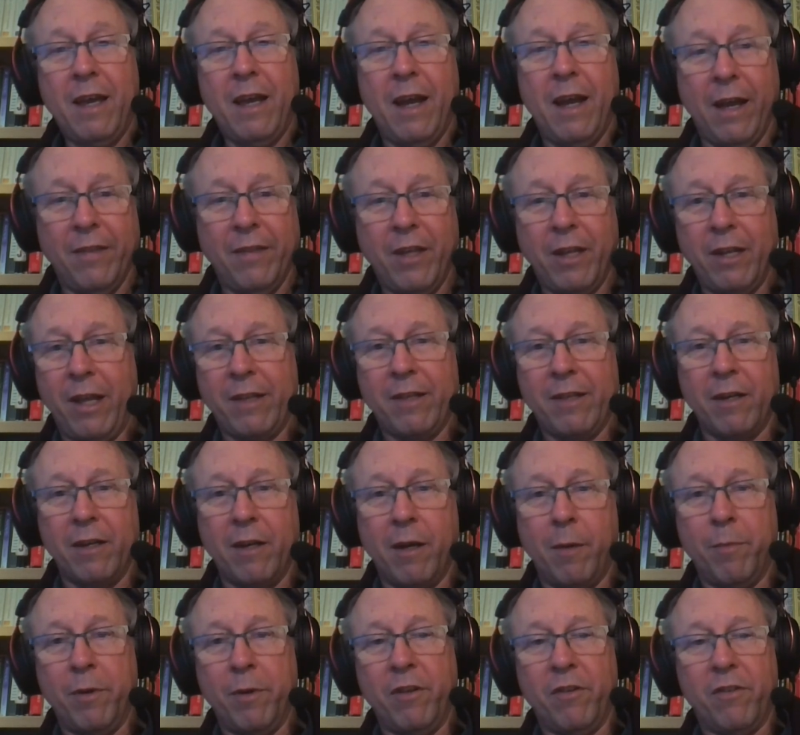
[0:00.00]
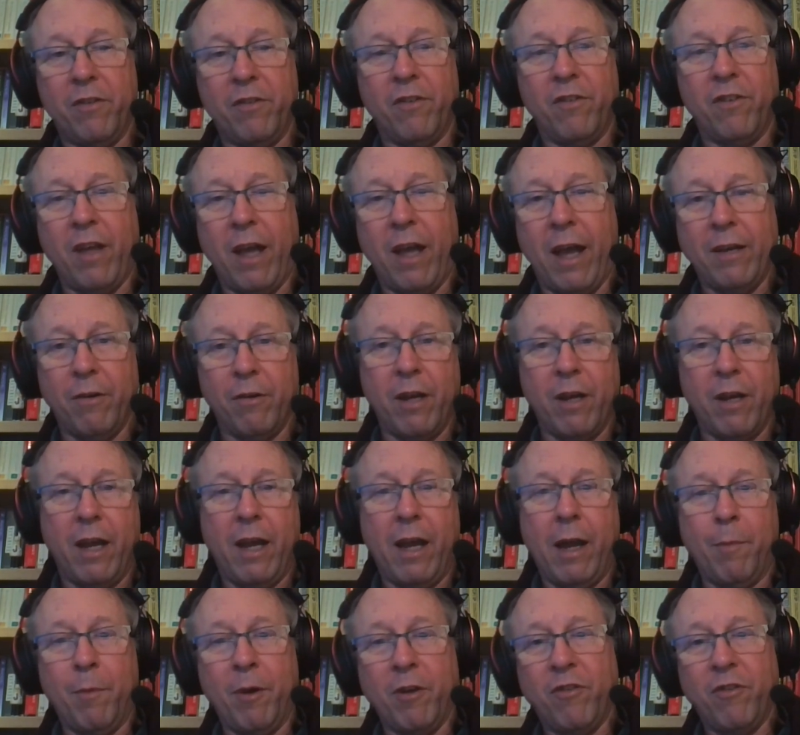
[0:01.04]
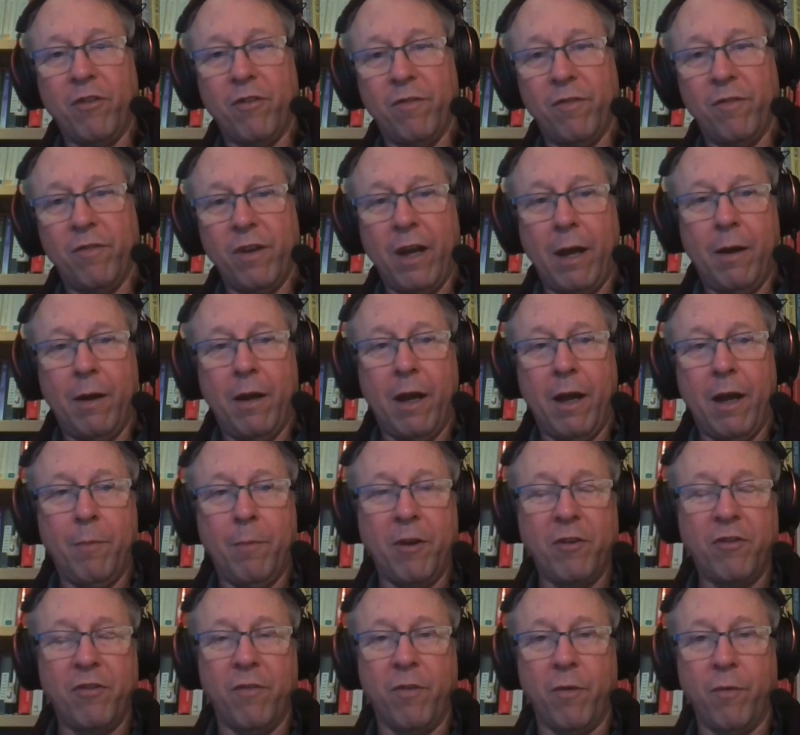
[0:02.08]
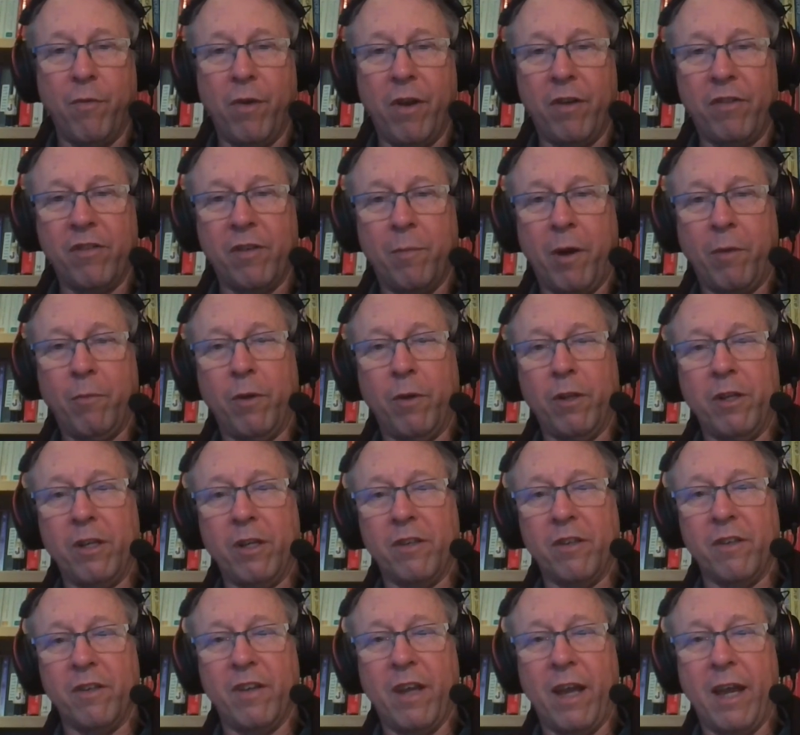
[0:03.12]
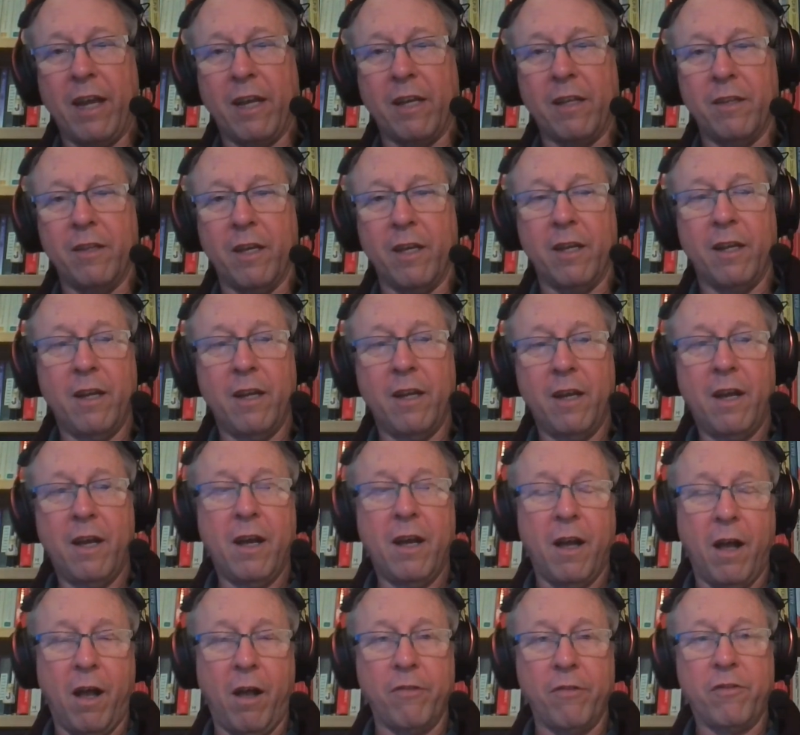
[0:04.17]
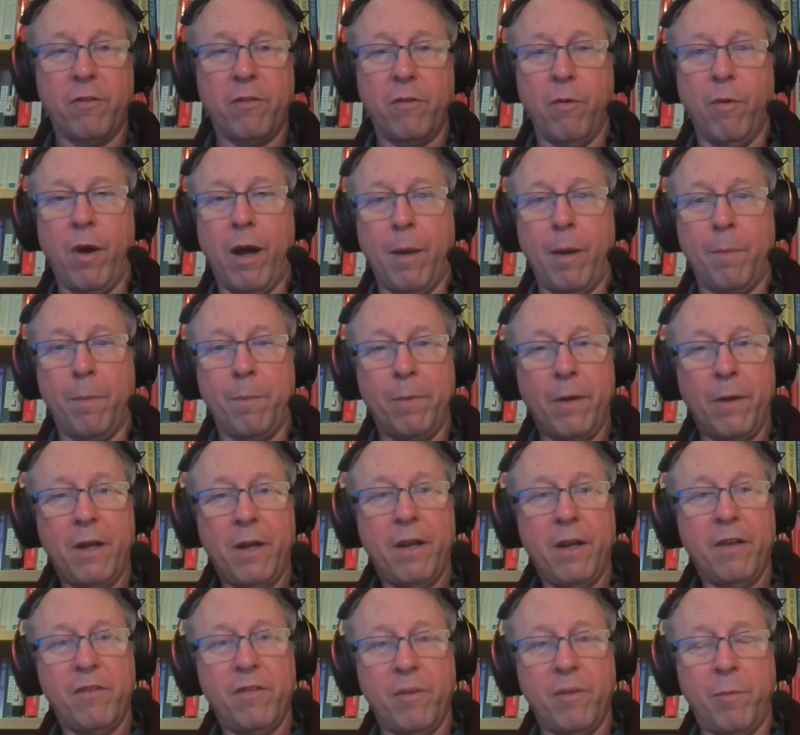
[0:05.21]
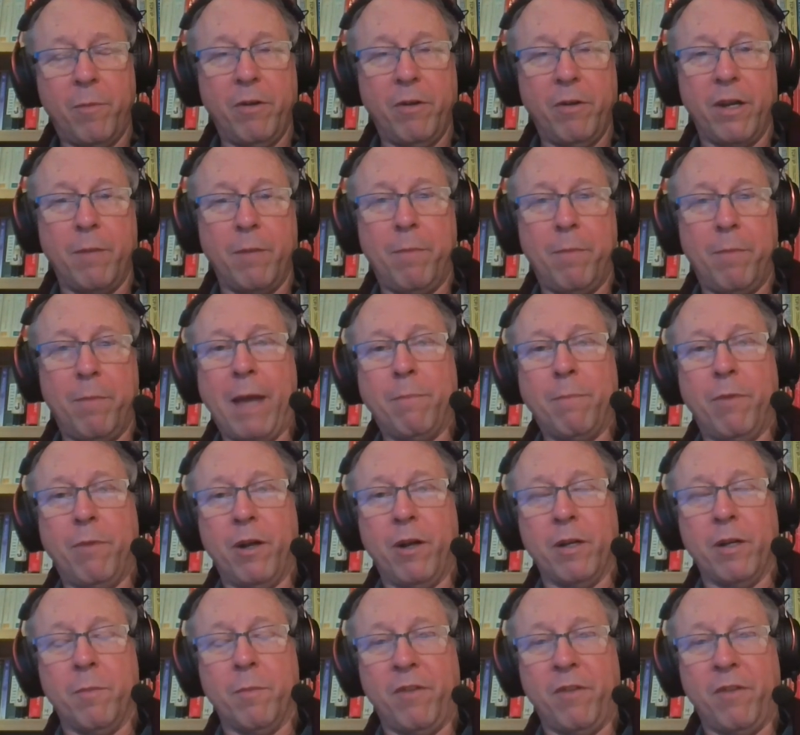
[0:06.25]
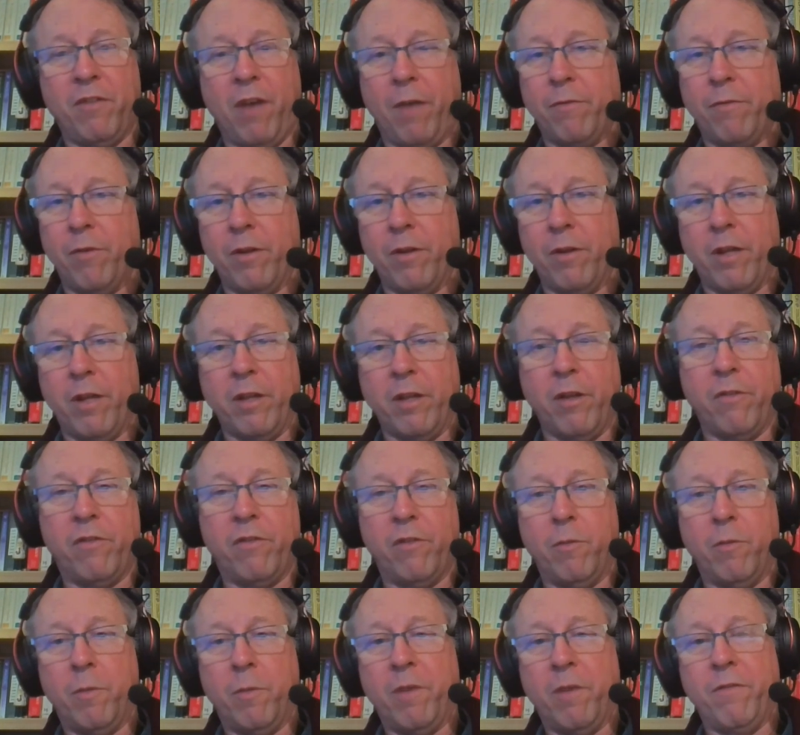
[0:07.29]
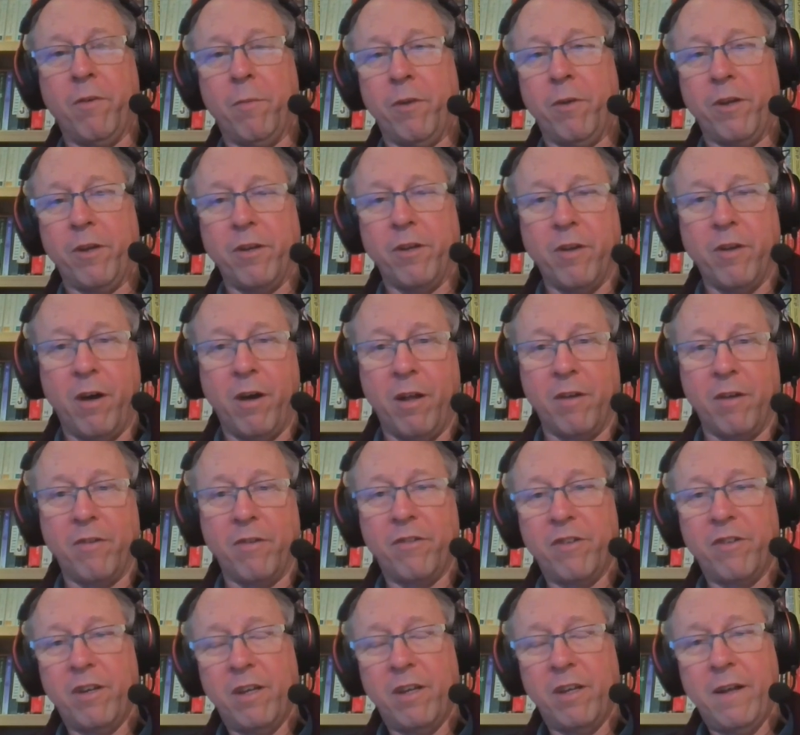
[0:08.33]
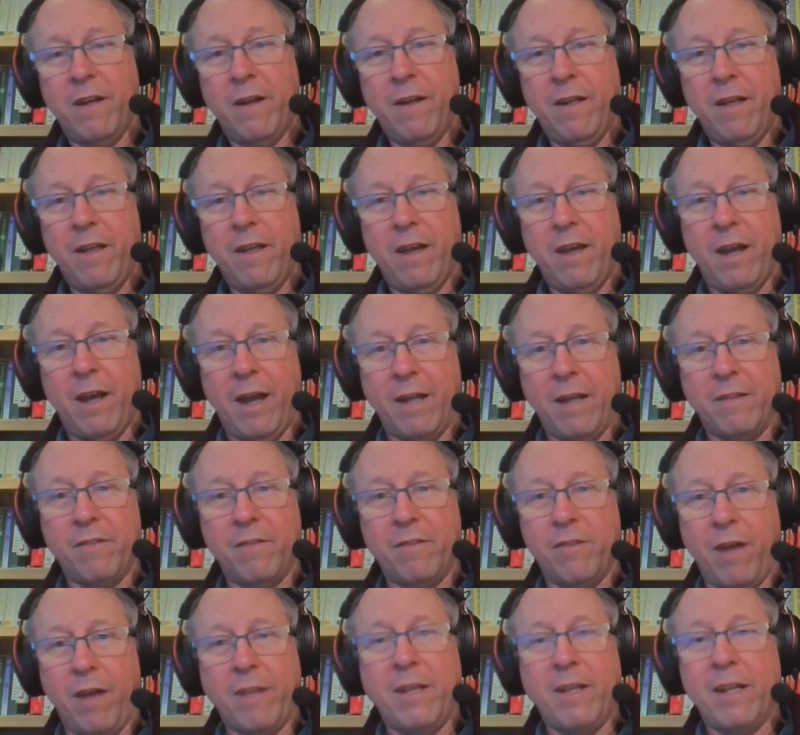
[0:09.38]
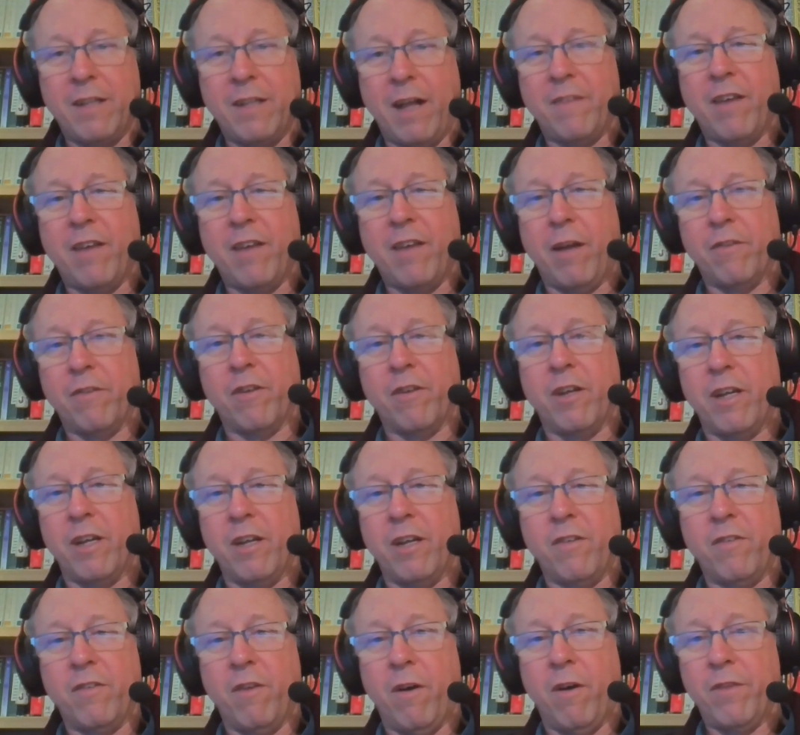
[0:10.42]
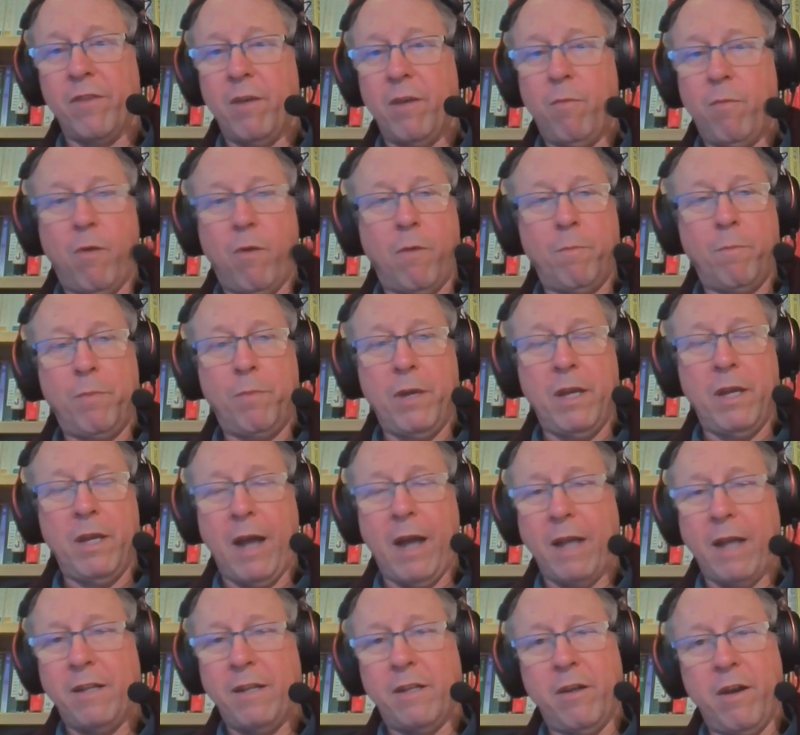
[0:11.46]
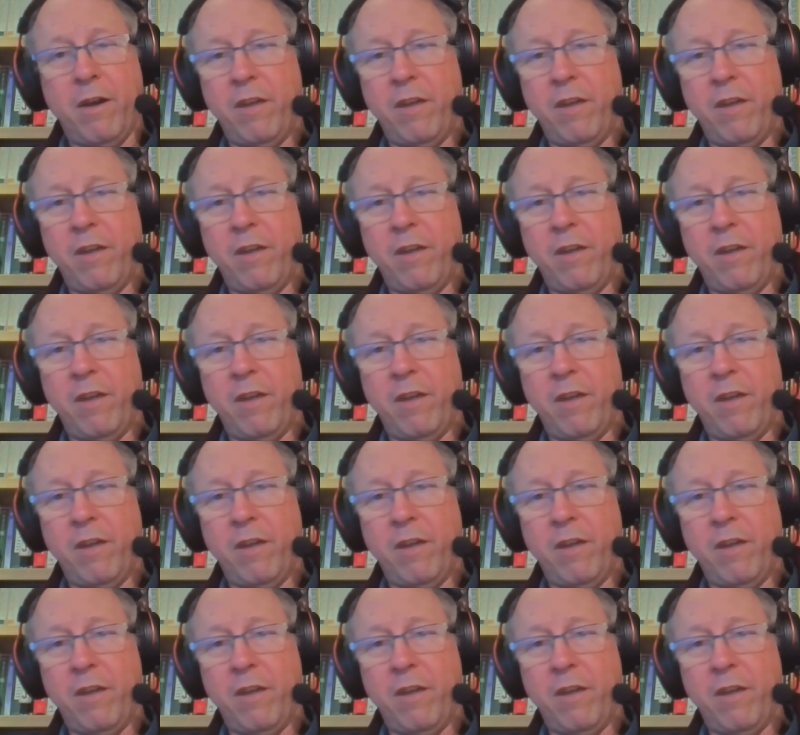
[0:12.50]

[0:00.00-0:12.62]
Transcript: and then let the companies decide okay how much how, how much of a risk am i willing to take that i'll screw up somebody will hit a bad bug in my software and then they'll sue me for a million dollars I, so I think that's how it's going to get solved. It won't be. I, there